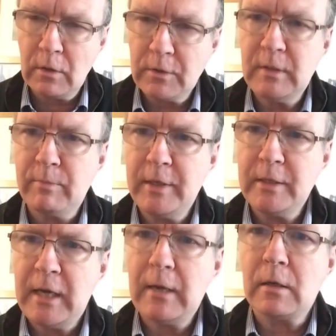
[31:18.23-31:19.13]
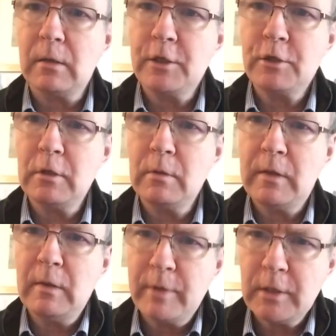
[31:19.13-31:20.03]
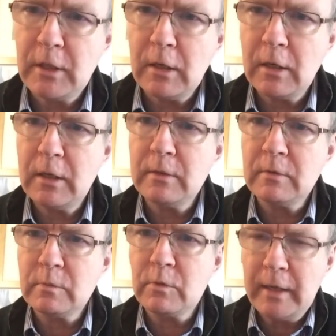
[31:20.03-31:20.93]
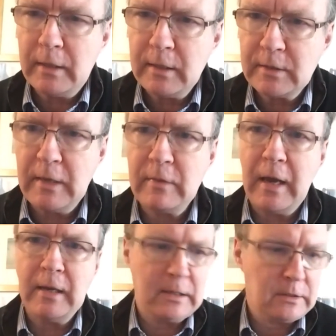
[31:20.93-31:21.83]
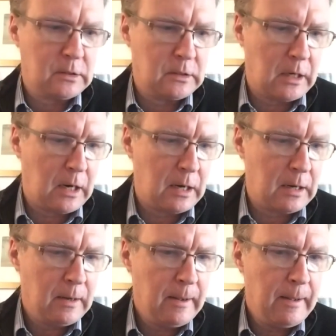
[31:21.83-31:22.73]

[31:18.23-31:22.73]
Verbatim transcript: It's not simply a technical issue. I think Bertie Ahern rightly said that yesterday